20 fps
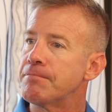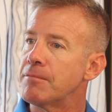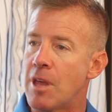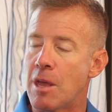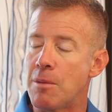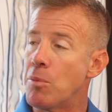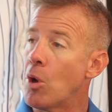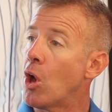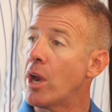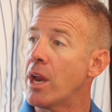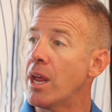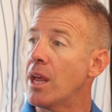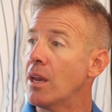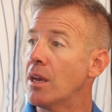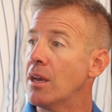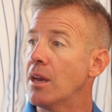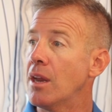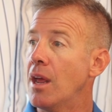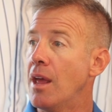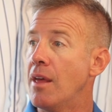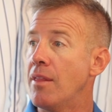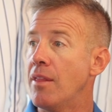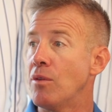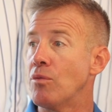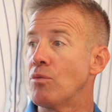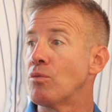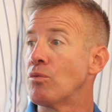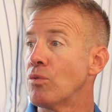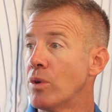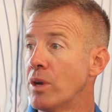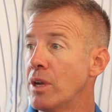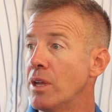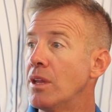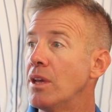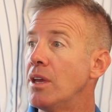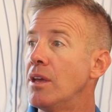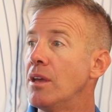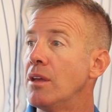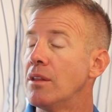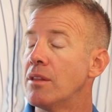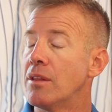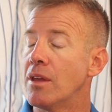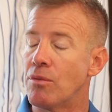They bought in, and they really,